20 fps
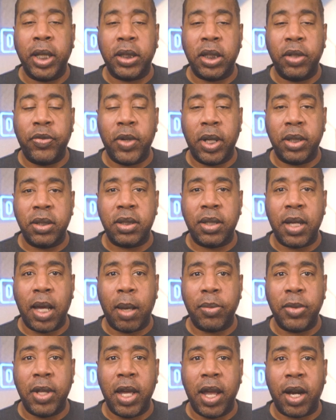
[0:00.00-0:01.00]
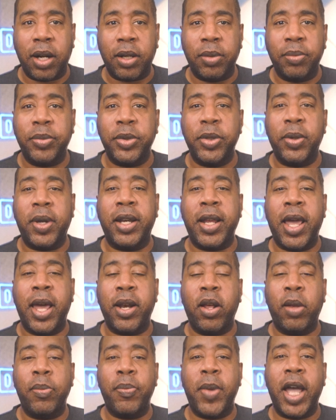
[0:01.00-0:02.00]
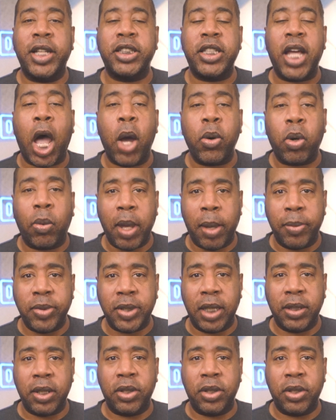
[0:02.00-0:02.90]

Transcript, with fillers: let the fun stop there. You can head on back to our website